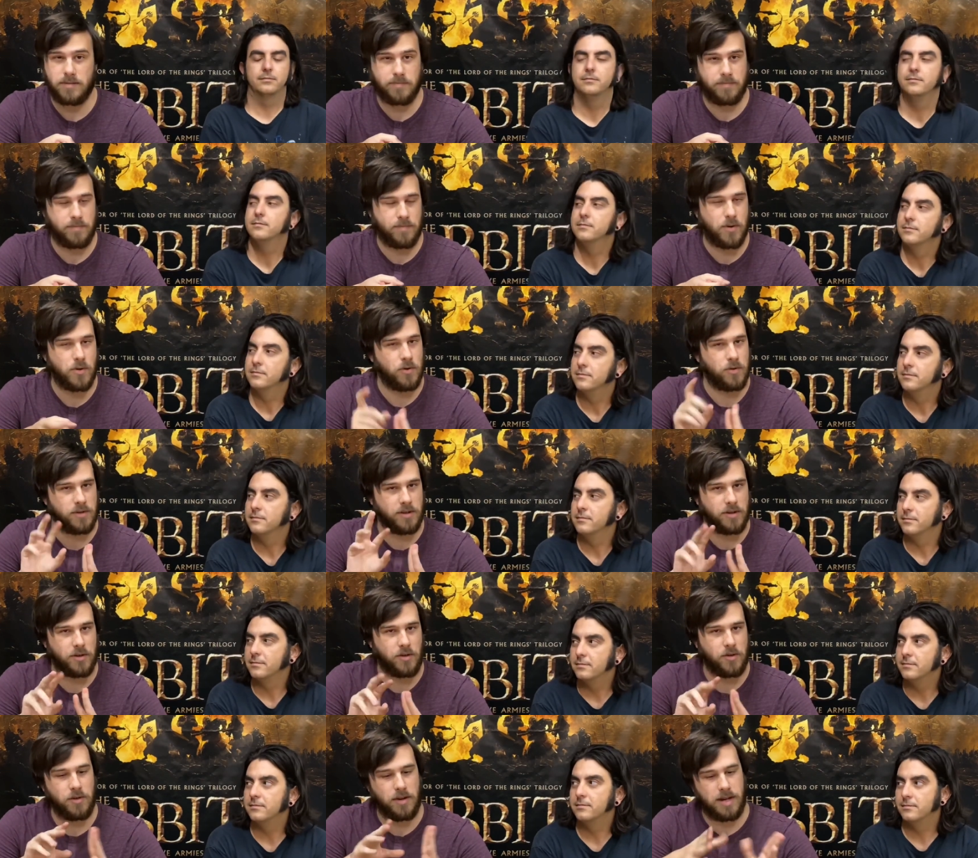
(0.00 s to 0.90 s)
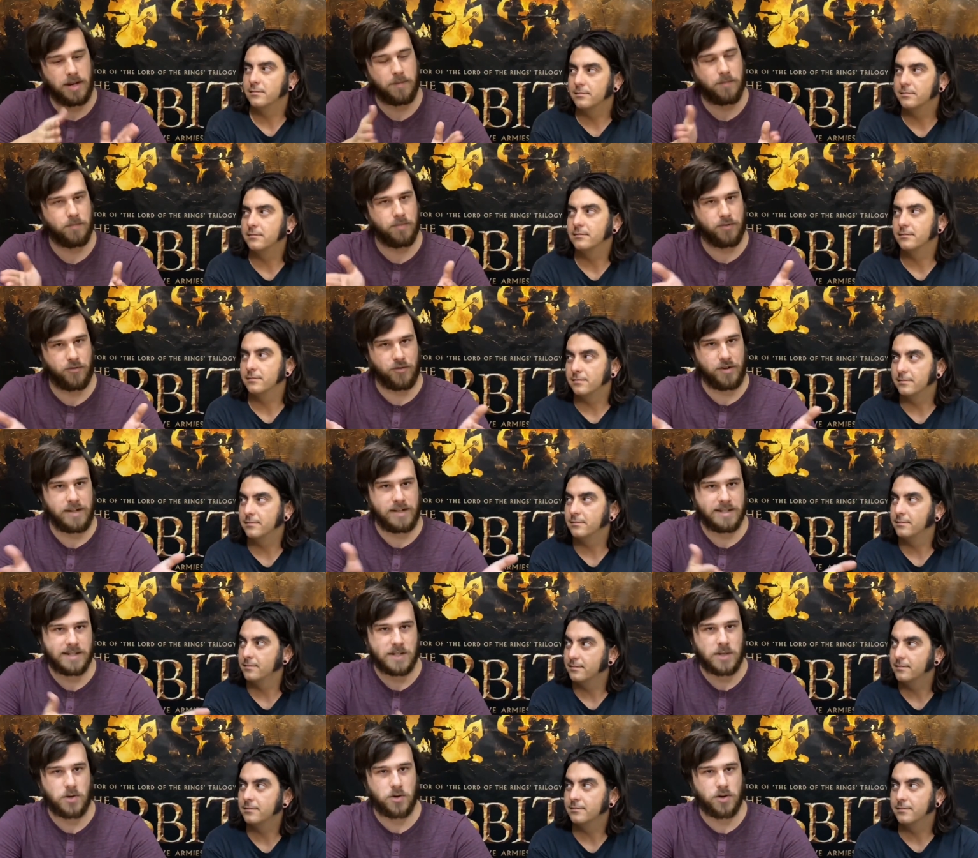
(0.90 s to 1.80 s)
Speaker 1: Cool little like pre
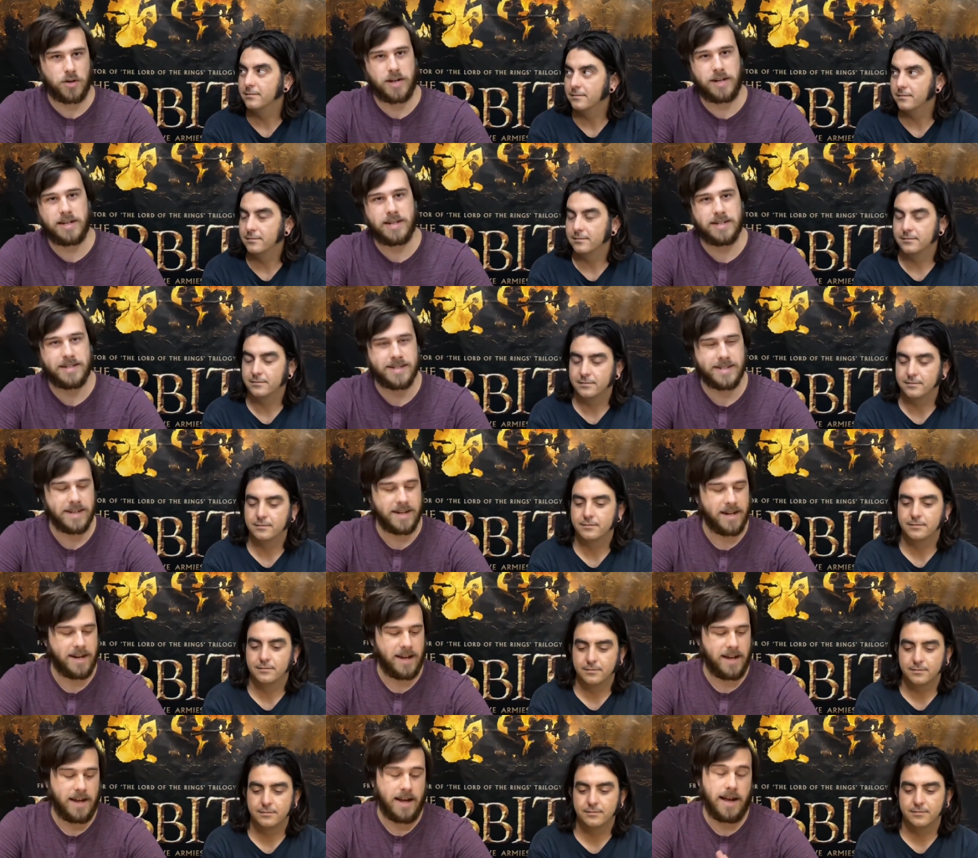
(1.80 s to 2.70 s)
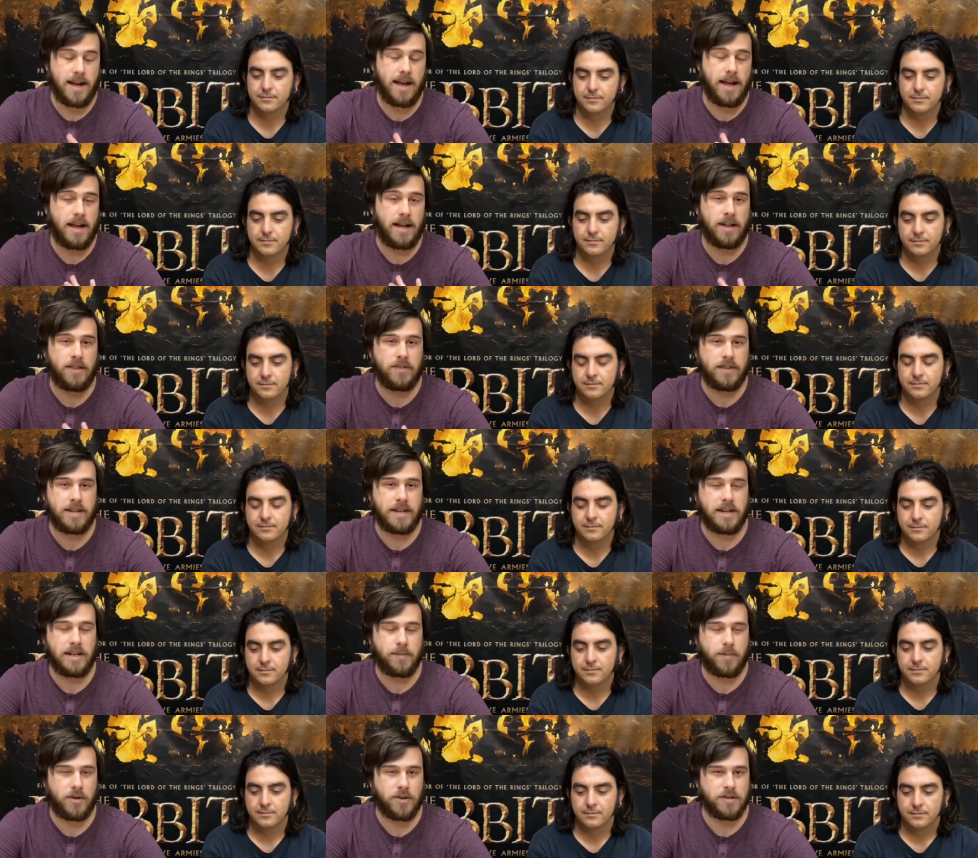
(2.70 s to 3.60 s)
stories. Uh, the
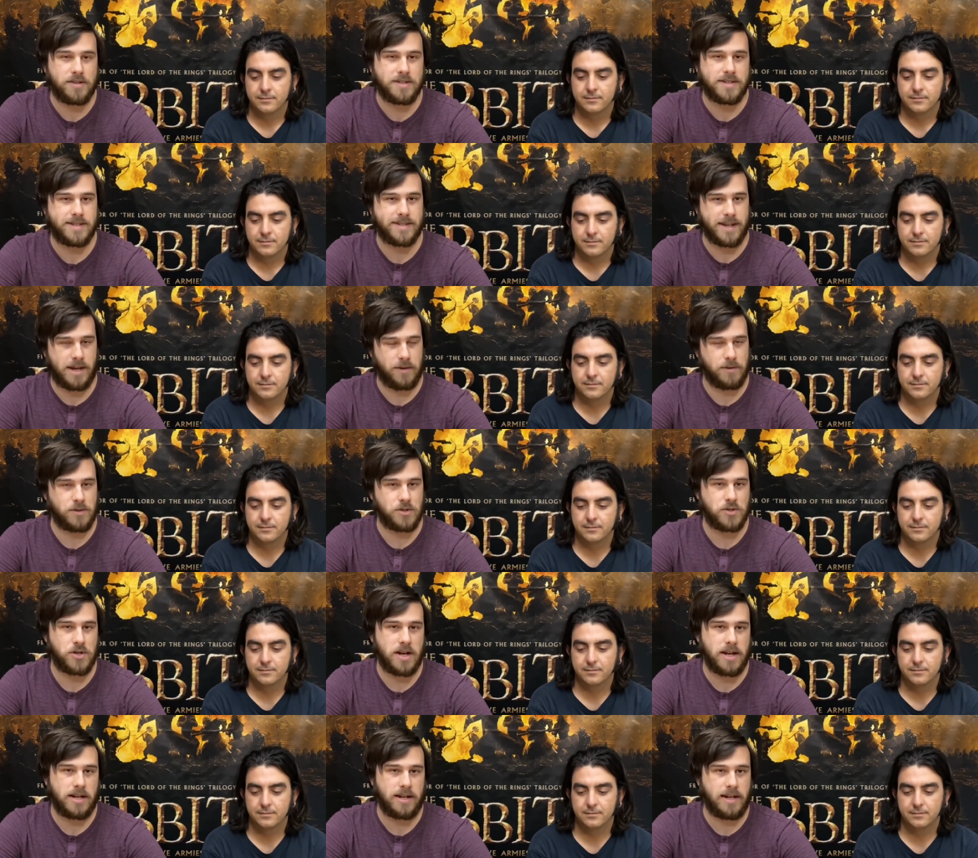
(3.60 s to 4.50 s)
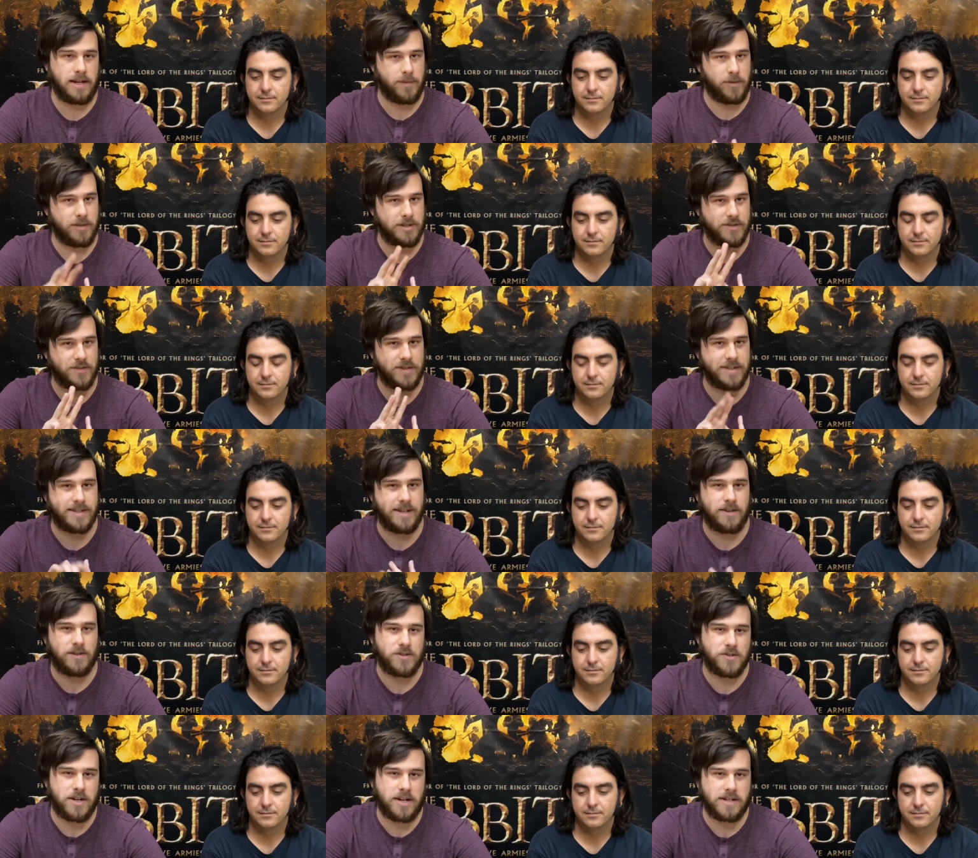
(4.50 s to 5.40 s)
Kingdom Hearts soundtrack, Kingdom Hearts 3
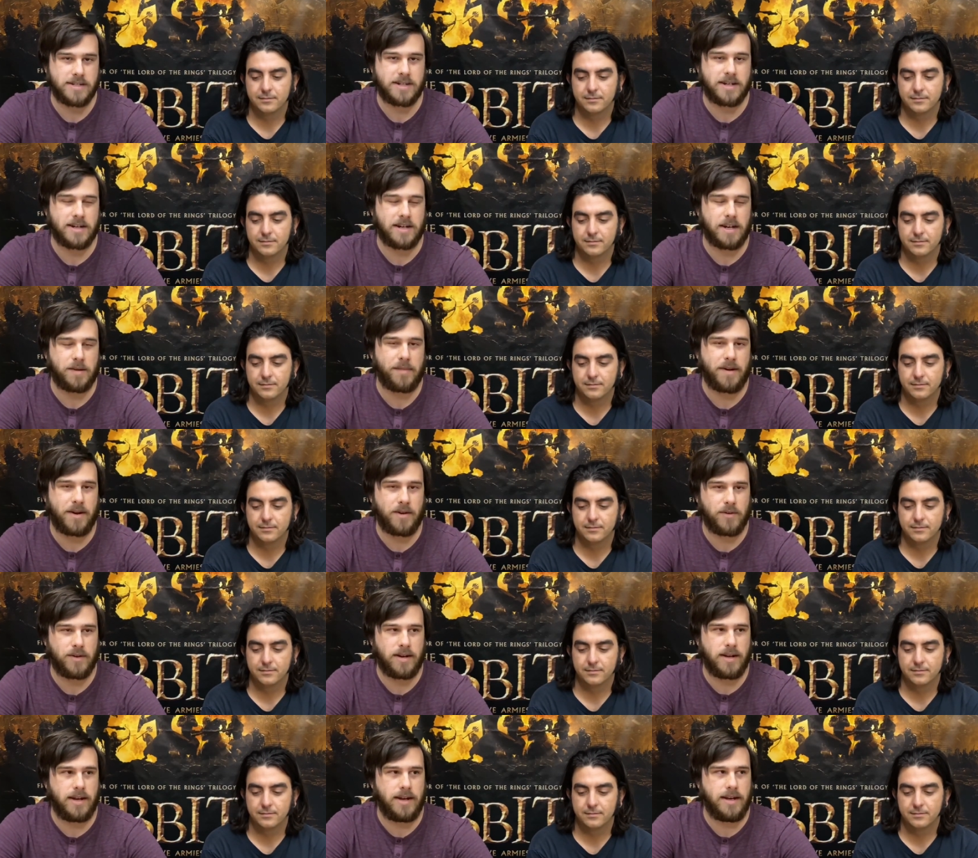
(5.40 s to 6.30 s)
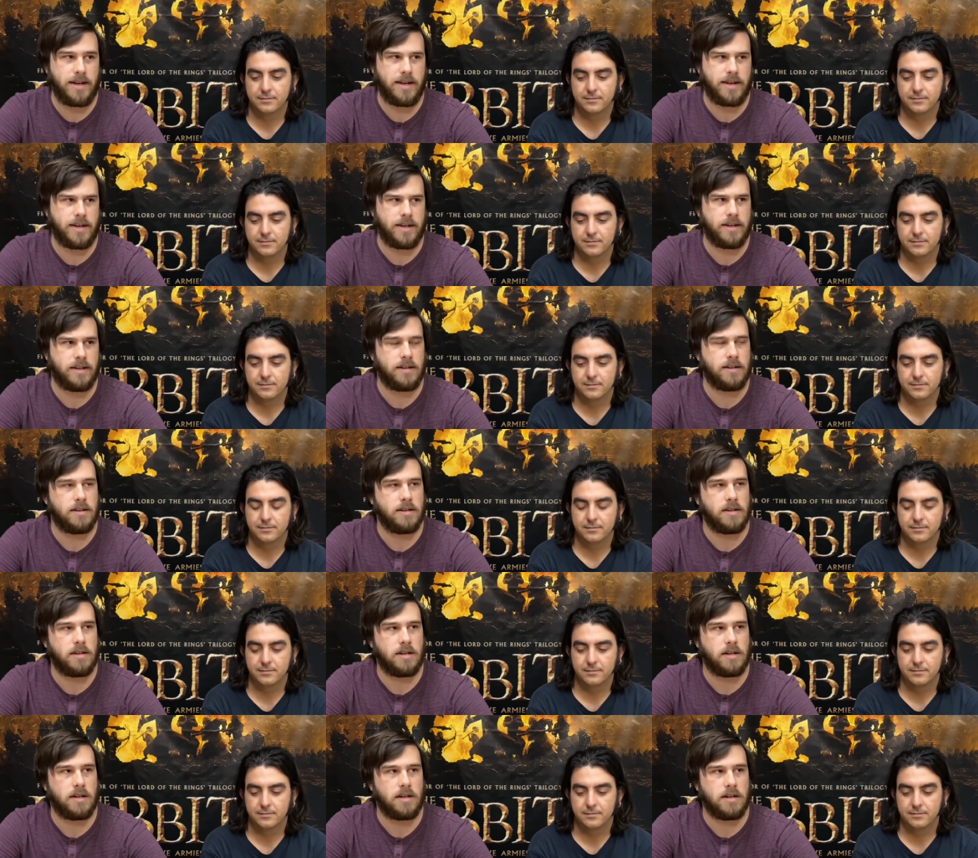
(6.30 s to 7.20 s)
soundtrack is going to come out
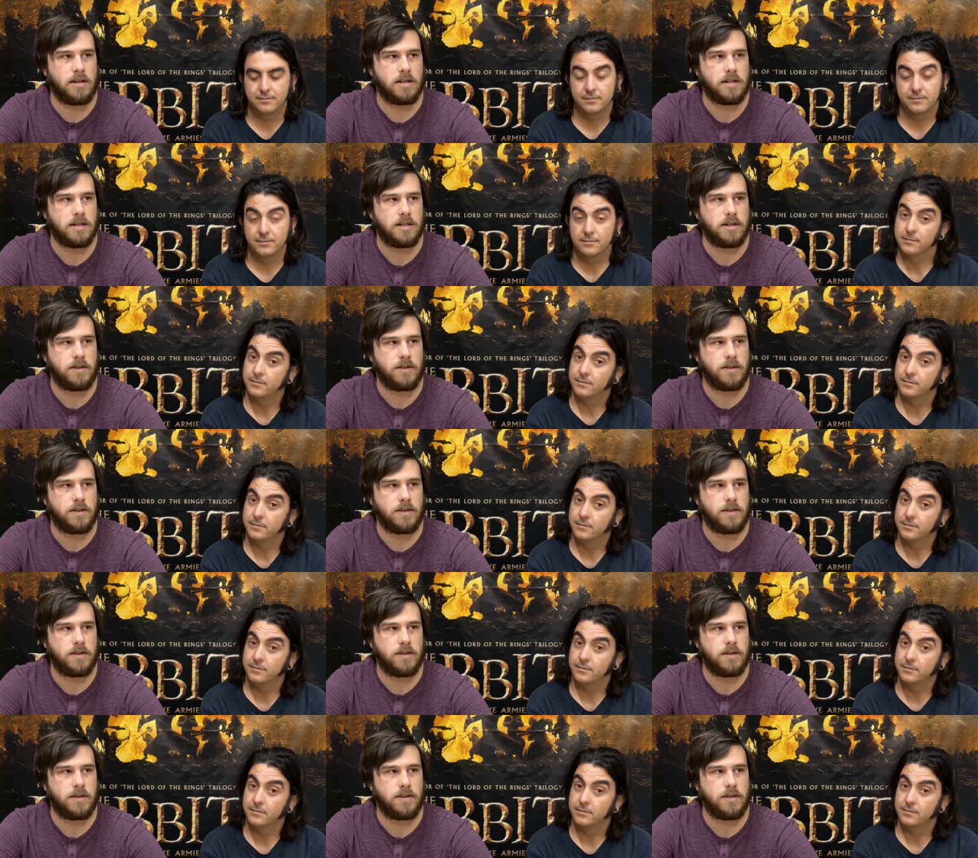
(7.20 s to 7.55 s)
in